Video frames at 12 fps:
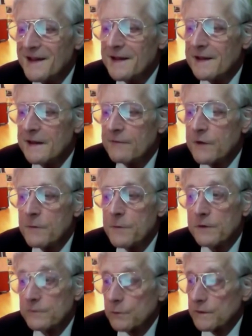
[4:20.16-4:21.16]
if
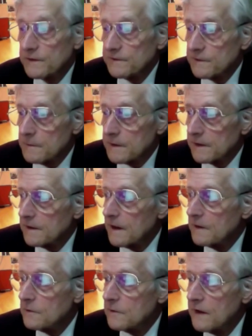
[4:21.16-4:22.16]
computers were determinate and
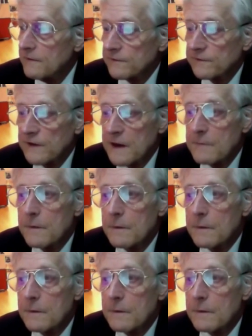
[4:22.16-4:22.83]
you gave the same